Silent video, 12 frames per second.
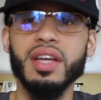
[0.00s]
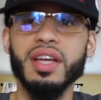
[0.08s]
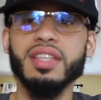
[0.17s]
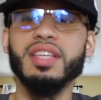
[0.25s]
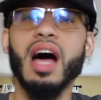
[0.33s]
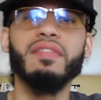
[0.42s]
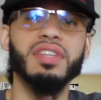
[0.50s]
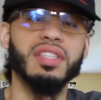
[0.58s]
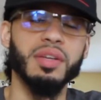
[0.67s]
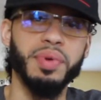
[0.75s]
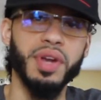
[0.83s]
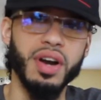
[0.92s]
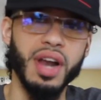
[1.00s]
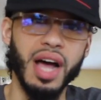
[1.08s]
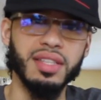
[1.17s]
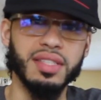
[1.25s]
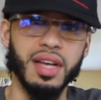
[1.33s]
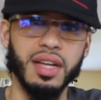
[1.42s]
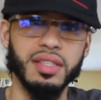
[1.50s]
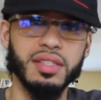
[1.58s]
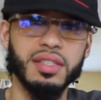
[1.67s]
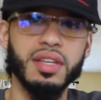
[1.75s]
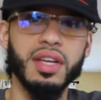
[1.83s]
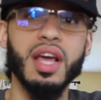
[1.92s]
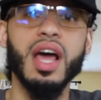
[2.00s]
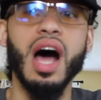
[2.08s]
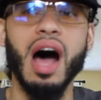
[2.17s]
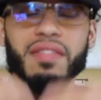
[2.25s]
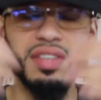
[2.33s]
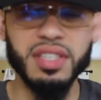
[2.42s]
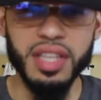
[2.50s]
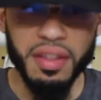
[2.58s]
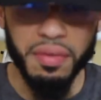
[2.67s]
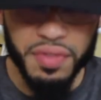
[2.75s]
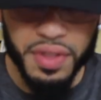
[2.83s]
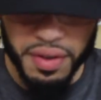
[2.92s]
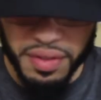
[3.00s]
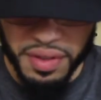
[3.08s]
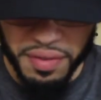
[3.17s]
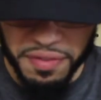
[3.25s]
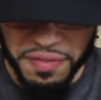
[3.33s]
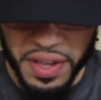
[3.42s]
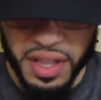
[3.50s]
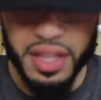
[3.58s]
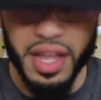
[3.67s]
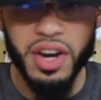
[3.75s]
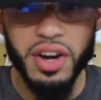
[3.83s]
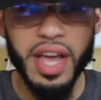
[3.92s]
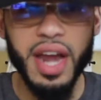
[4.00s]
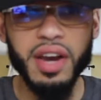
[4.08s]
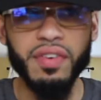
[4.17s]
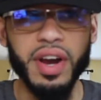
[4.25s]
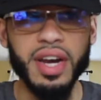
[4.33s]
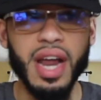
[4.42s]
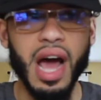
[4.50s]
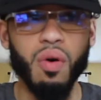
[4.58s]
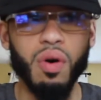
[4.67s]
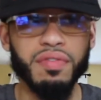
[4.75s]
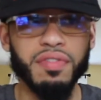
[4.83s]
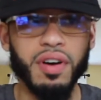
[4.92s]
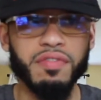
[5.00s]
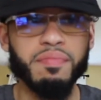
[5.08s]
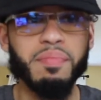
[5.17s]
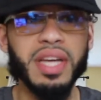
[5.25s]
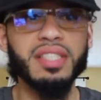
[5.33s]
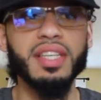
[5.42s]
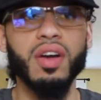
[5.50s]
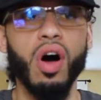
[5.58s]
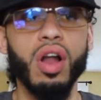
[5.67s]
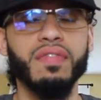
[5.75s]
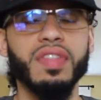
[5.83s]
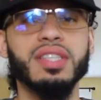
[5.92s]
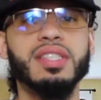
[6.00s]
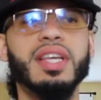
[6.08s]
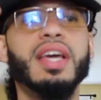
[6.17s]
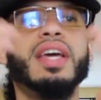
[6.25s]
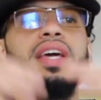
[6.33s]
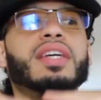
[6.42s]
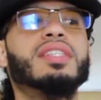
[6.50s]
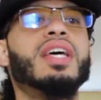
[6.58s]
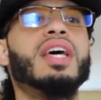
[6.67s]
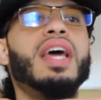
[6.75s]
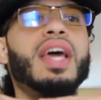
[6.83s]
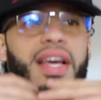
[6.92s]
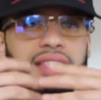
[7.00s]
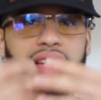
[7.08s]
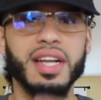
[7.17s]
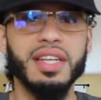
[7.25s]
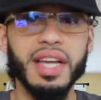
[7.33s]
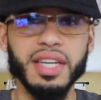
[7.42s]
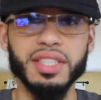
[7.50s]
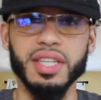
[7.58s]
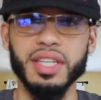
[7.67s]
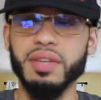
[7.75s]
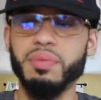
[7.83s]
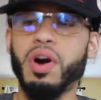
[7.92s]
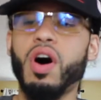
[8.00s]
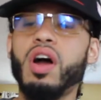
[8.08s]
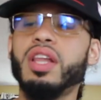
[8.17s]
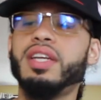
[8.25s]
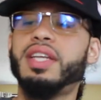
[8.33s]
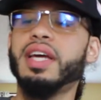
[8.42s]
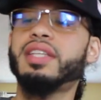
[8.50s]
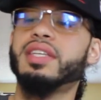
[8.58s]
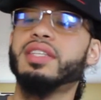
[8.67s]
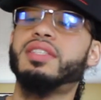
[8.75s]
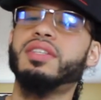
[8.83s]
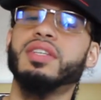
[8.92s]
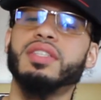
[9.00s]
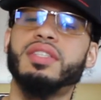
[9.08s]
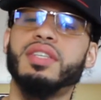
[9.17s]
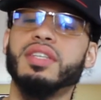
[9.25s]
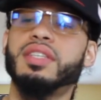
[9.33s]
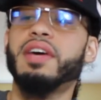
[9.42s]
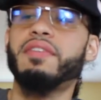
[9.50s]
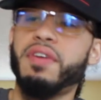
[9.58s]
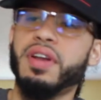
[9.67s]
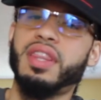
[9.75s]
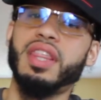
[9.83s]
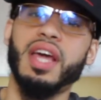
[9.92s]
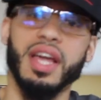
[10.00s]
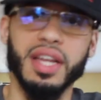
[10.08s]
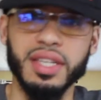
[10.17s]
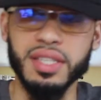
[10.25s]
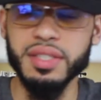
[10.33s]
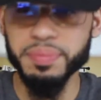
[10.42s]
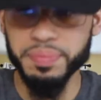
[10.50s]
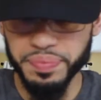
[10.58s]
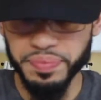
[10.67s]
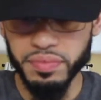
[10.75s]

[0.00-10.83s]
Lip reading: is obviously pure nonsense. Obviously, the feeling that you're getting right now of missing all of these things is an addiction. We're all addicted to different things.